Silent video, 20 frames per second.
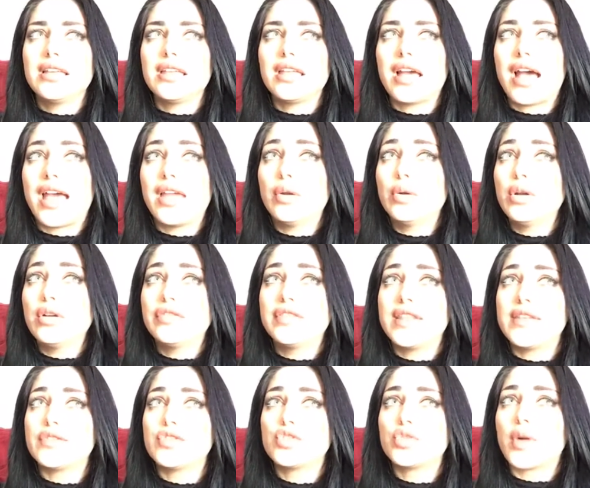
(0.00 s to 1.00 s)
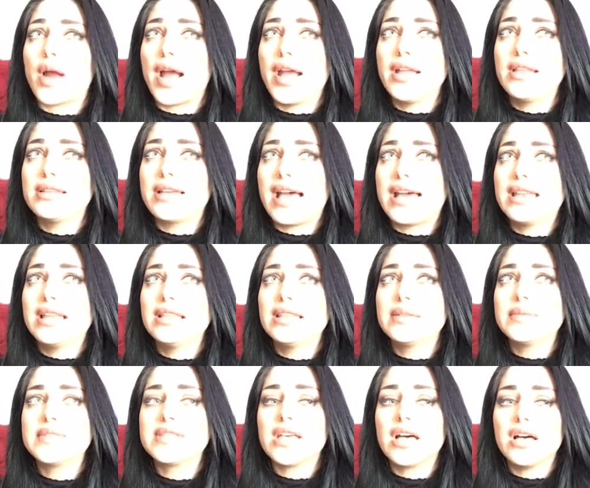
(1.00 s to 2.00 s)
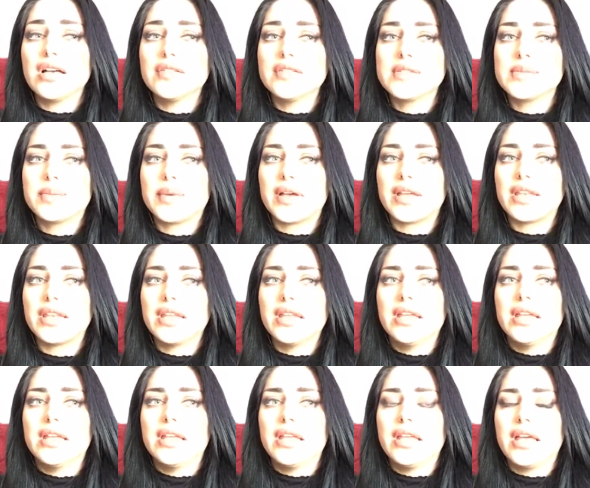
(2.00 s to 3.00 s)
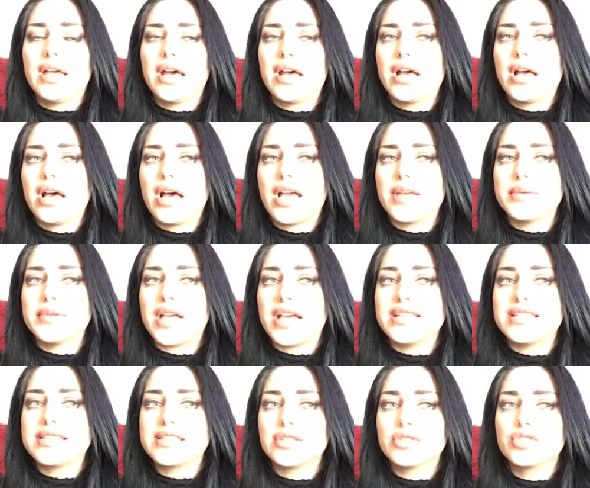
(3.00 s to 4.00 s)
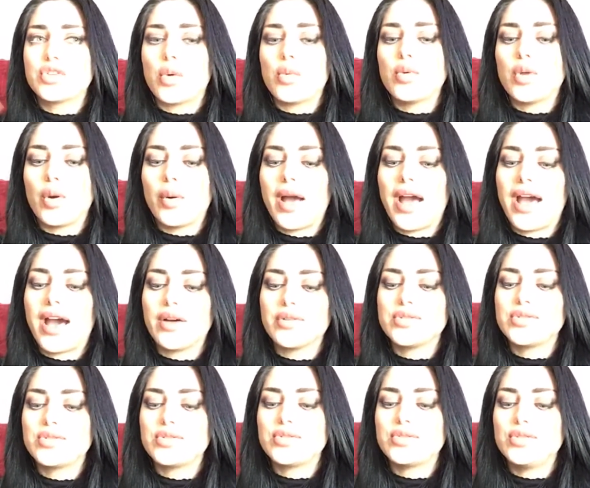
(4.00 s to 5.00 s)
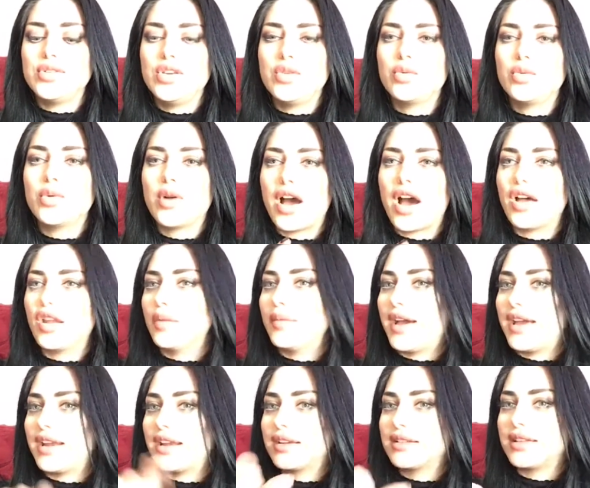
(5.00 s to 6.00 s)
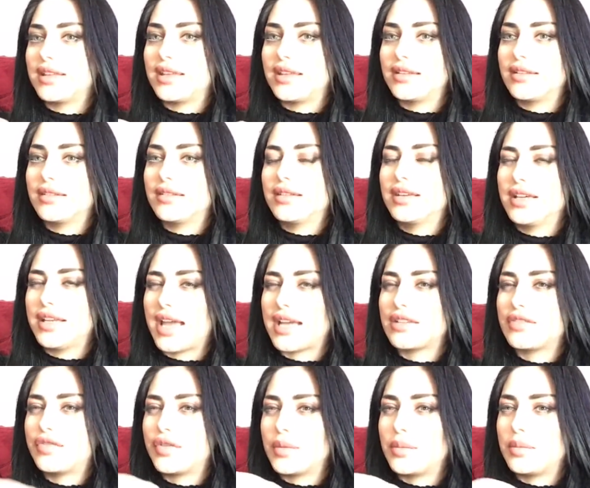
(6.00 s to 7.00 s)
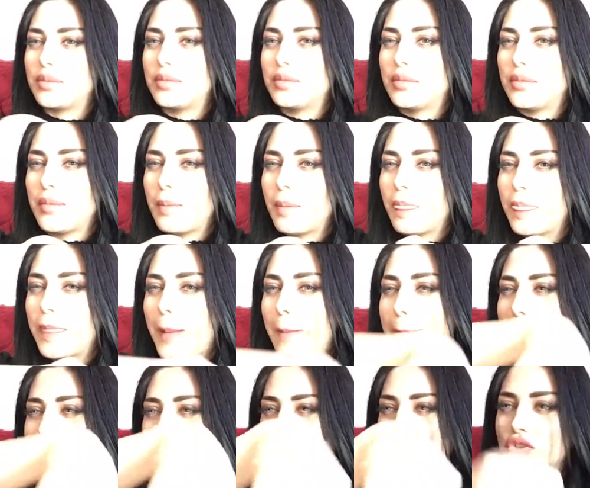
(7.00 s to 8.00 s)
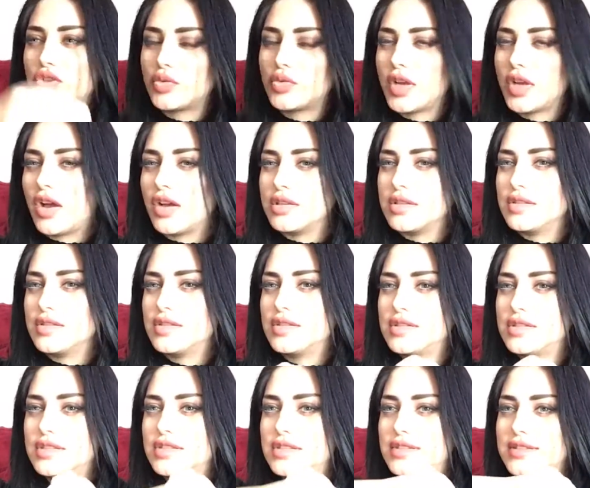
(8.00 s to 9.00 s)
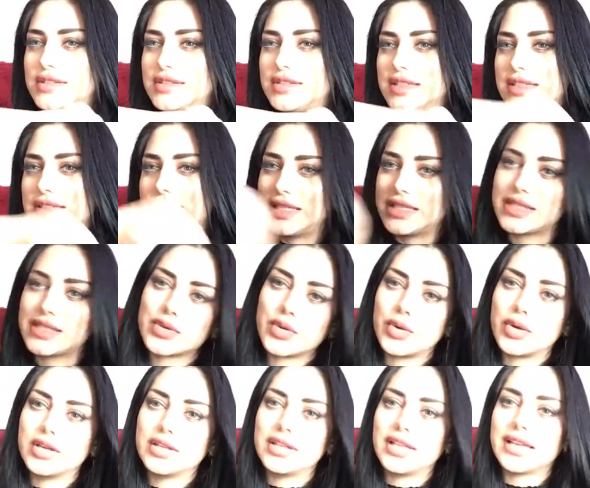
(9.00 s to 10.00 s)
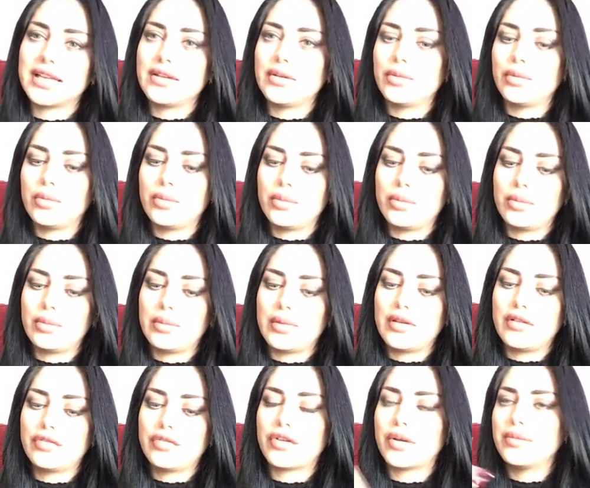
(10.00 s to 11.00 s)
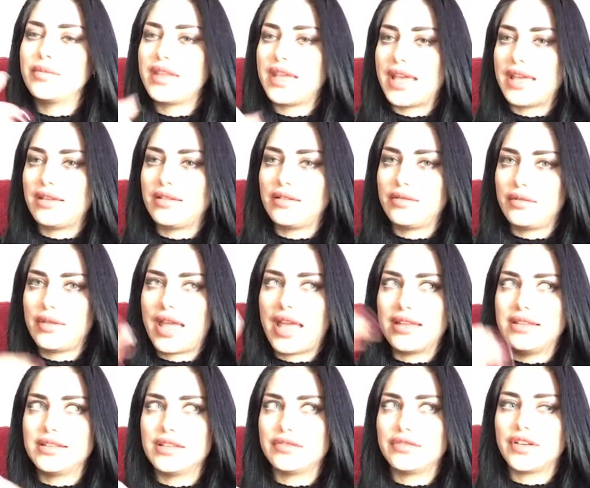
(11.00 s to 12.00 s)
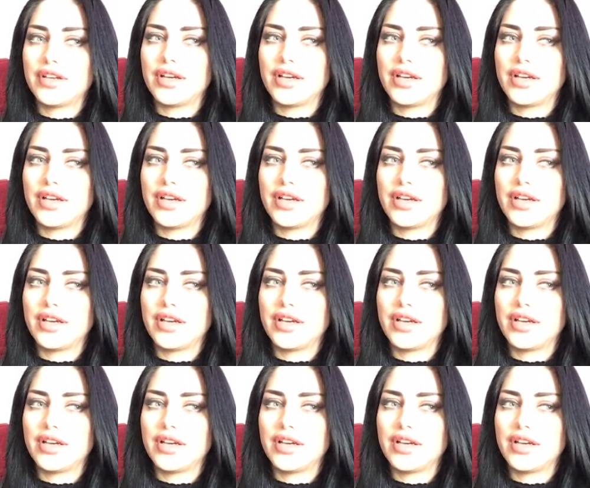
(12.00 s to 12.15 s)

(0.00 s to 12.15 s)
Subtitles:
don't know if they've tried adding themselves, but I still don't know how you automatically connect from Patreon to Discord. Like, from the end of